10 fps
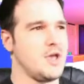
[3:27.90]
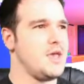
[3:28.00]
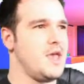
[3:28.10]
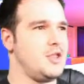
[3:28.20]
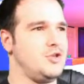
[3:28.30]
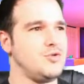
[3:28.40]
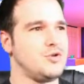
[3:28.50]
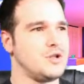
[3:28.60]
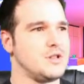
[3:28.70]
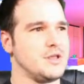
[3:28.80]
And you
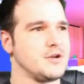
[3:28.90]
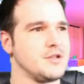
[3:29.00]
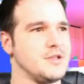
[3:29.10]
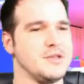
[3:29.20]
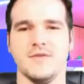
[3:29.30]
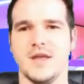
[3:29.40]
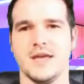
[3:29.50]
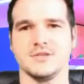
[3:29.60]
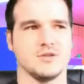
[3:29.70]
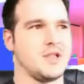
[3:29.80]
could literally leave an
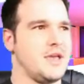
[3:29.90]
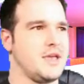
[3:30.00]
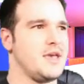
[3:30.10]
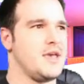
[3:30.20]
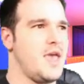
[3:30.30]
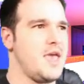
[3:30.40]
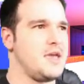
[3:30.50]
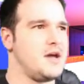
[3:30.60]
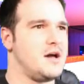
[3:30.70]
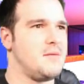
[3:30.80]
answer like,
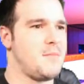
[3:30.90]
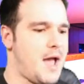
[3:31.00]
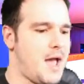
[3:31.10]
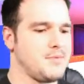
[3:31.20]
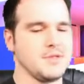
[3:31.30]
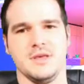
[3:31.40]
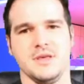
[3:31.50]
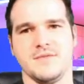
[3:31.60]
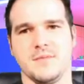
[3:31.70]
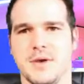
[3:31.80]
hey, I
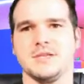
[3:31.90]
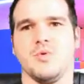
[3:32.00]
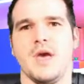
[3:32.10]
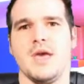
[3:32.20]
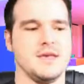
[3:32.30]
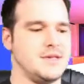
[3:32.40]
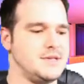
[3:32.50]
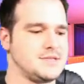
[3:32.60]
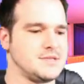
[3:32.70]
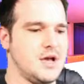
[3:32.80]
believe the best way
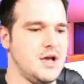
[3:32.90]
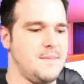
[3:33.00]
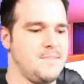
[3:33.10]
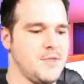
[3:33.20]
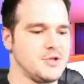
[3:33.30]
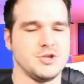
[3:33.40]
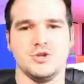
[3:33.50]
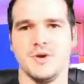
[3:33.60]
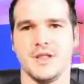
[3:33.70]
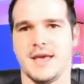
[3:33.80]
is to
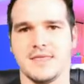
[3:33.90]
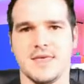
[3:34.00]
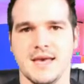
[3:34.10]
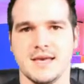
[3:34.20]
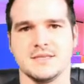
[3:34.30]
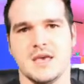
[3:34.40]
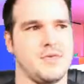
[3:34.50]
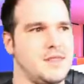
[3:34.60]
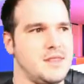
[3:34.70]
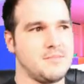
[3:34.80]
do it like this,
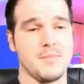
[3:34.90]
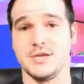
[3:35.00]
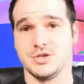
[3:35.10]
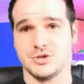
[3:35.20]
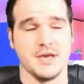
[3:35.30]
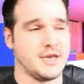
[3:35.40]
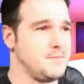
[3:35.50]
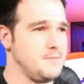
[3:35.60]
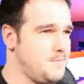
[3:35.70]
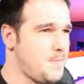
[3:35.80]
and then paste your
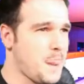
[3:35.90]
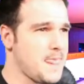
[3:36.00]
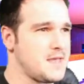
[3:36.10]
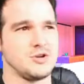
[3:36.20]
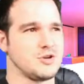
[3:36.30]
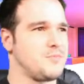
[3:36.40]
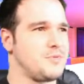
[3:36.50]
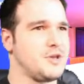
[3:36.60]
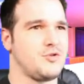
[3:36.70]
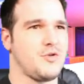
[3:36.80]
link.
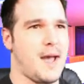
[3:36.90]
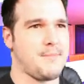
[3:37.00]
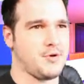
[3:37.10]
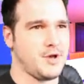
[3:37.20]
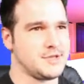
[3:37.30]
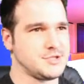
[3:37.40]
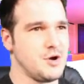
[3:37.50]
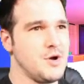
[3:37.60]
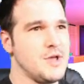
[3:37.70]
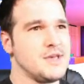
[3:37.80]
Complete crap, okay?
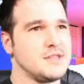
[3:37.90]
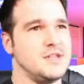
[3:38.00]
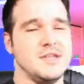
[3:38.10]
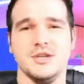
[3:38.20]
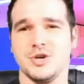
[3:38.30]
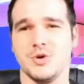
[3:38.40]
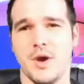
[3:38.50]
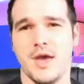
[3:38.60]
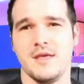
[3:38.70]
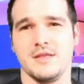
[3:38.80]
So the ninja
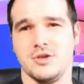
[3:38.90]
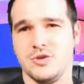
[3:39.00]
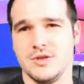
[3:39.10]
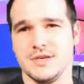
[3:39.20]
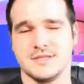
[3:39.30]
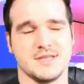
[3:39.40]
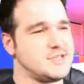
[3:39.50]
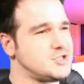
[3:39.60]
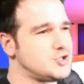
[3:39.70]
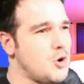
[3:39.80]
way to do this that
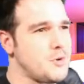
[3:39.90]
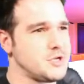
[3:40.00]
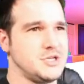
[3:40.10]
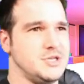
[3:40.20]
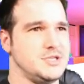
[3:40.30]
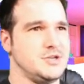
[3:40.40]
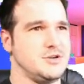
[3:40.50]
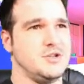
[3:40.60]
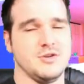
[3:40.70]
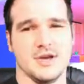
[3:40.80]
is so much easier,
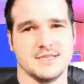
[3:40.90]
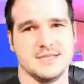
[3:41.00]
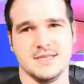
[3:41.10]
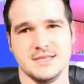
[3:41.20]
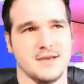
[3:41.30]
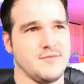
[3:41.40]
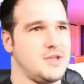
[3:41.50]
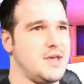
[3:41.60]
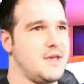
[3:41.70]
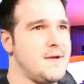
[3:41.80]
and you guys see this every day,